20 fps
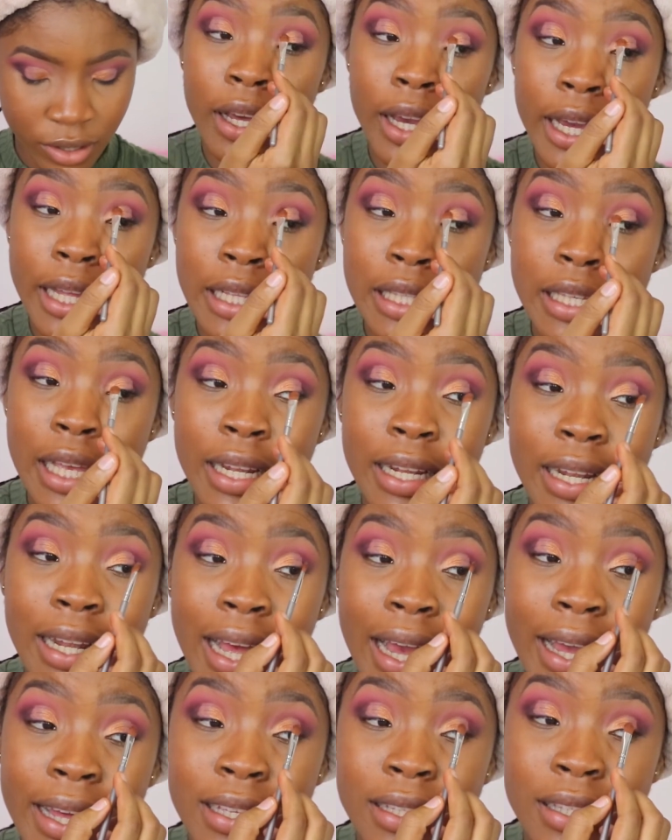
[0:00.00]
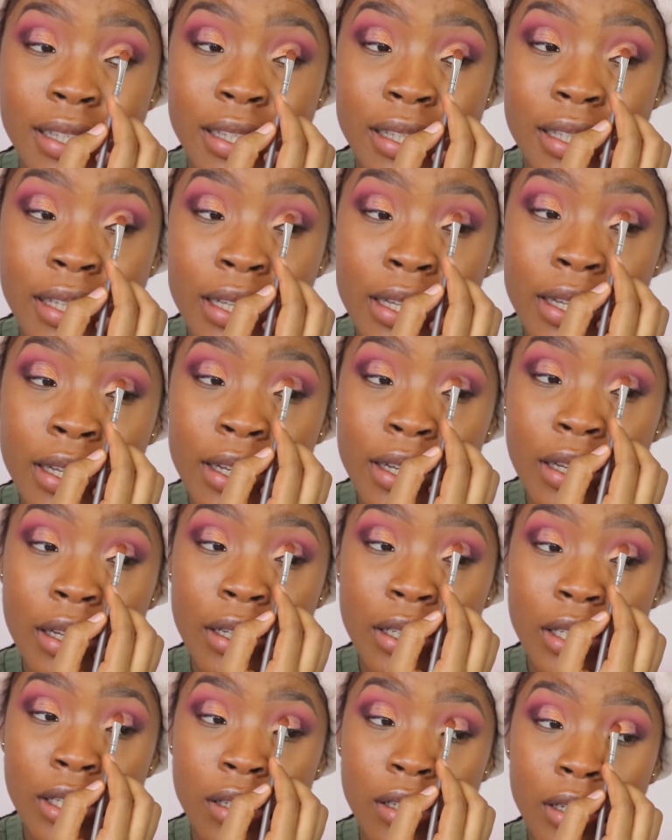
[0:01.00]
It's a nice
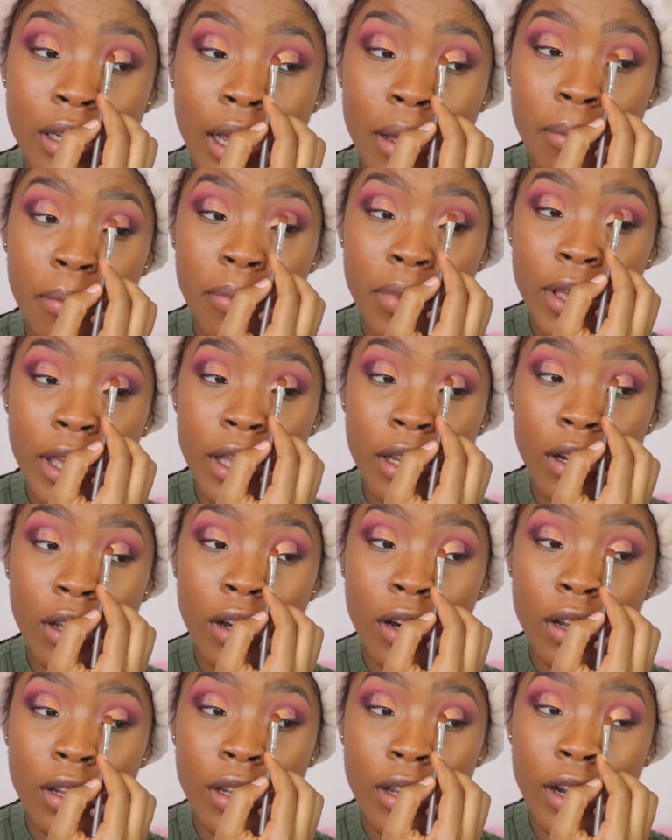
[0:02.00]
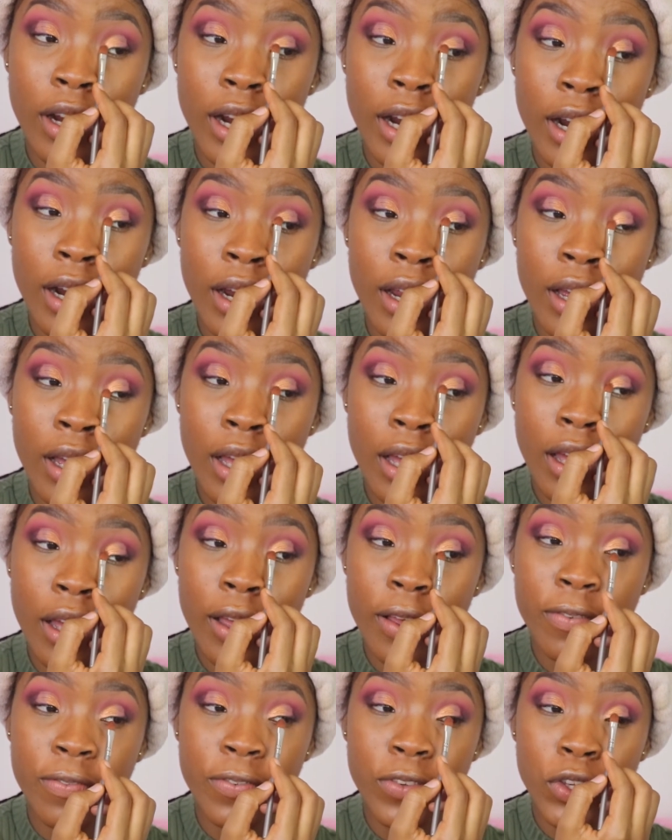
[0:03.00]
champagne color.
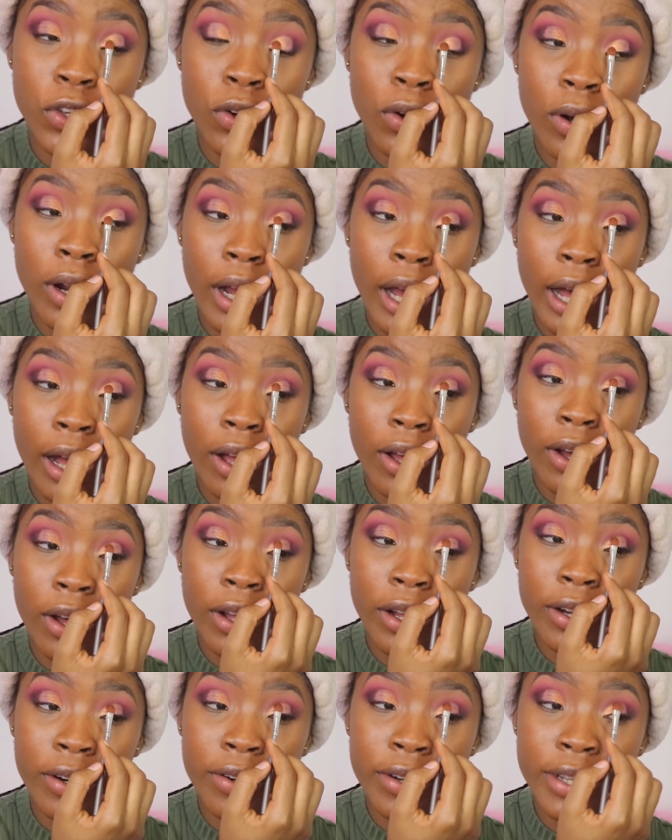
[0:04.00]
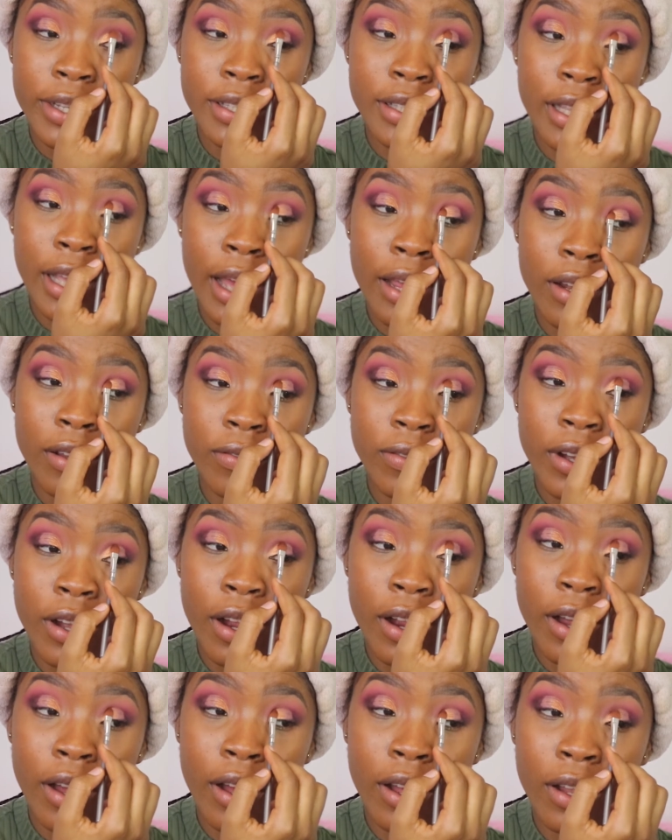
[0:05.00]
If you're a cut crease kind of
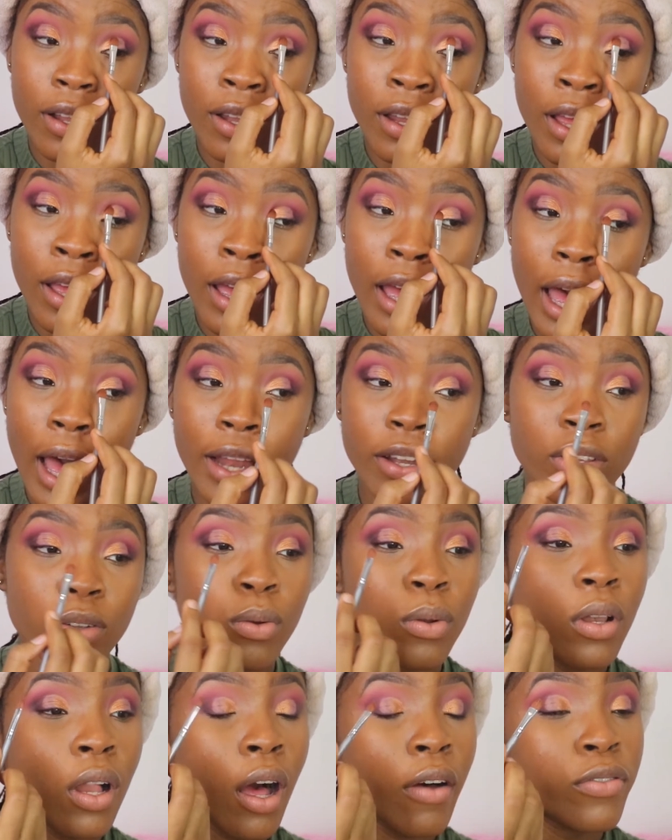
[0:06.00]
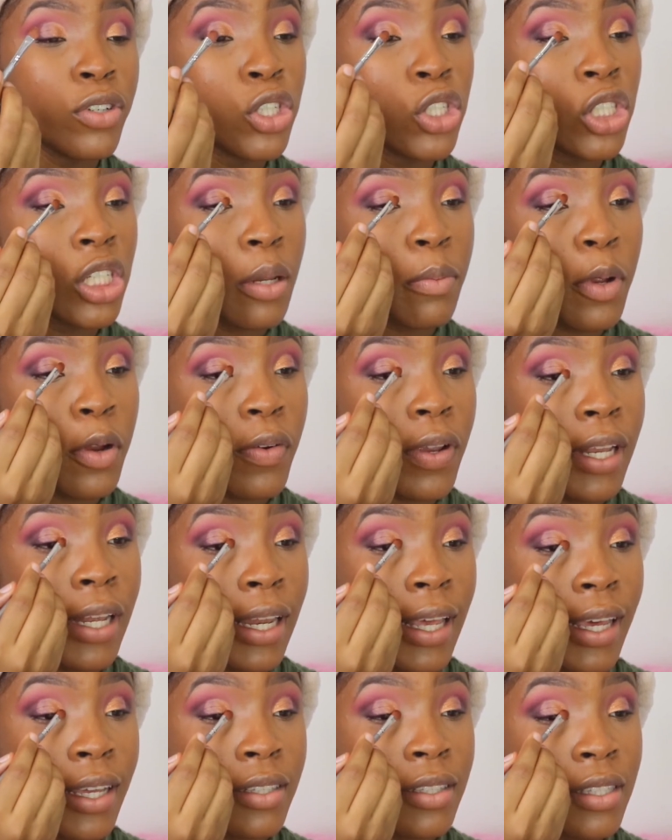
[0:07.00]
girl and you love shimmery
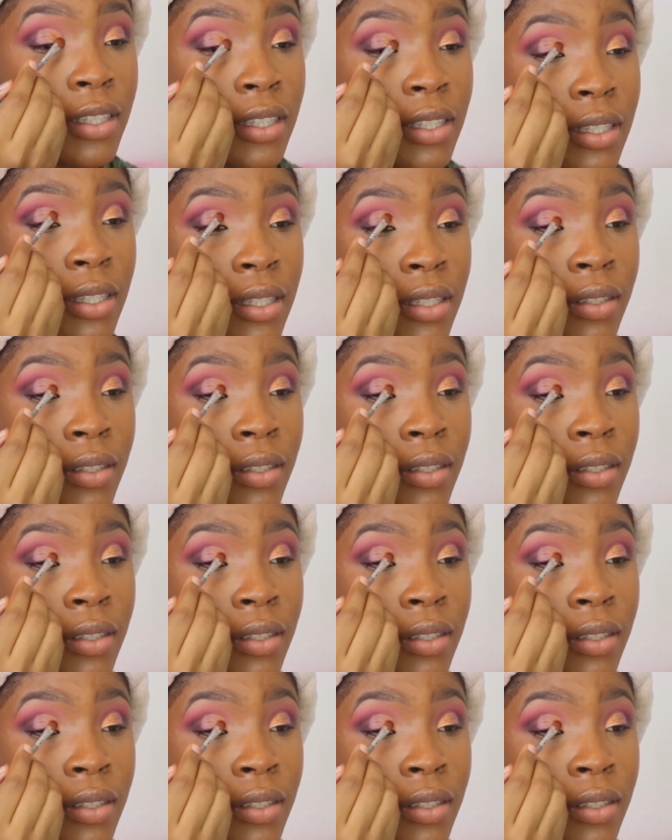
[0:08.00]
lids,